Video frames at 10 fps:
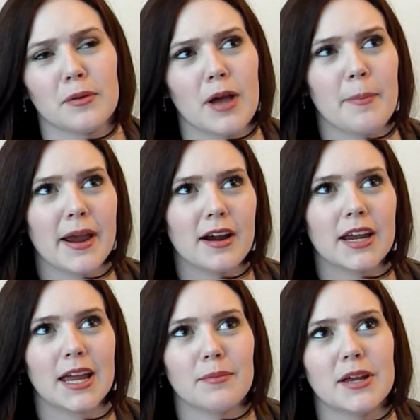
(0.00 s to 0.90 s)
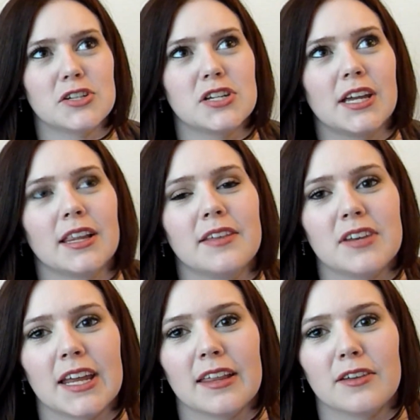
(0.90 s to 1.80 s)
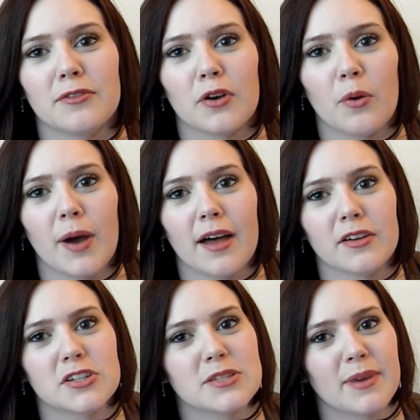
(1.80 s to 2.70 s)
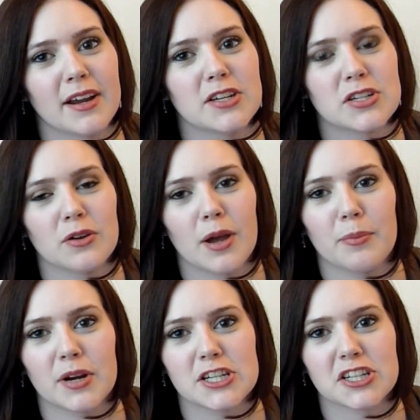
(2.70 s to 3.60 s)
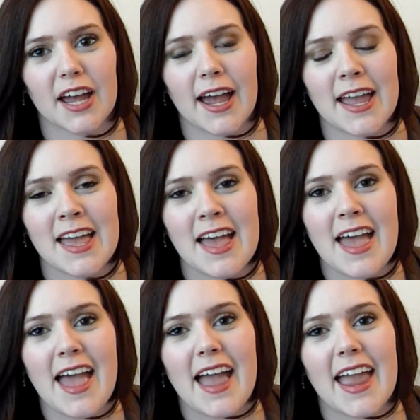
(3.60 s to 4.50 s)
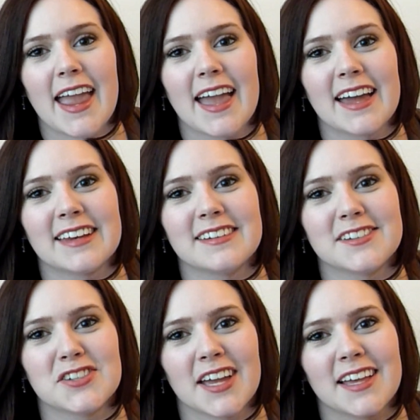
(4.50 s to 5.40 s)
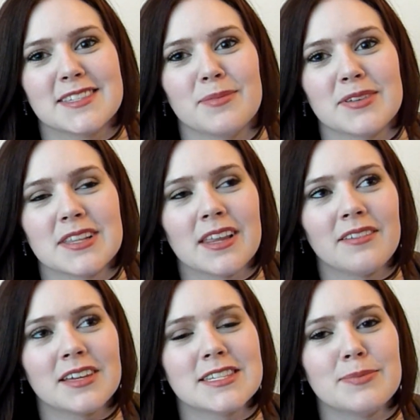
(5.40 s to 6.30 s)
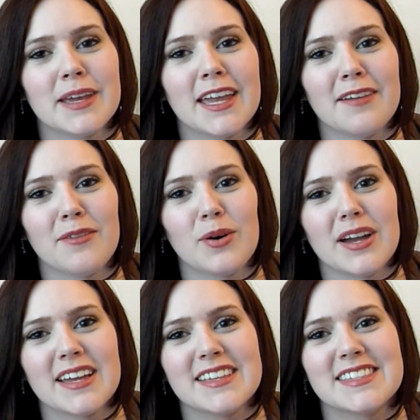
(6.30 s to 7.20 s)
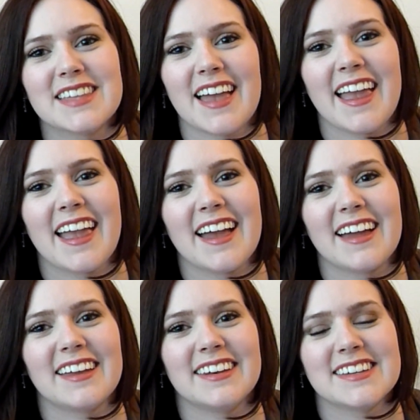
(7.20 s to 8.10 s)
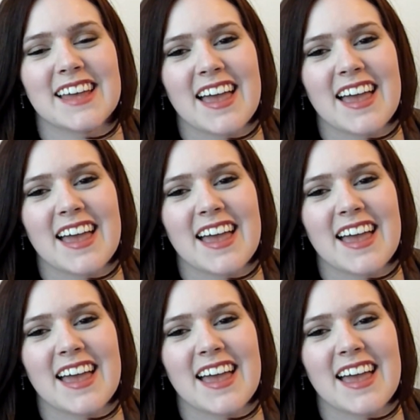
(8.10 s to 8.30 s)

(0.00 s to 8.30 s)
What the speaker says: American, but she lived in England for a while and is married to a British guy. And she has the most lovely speaking voice, and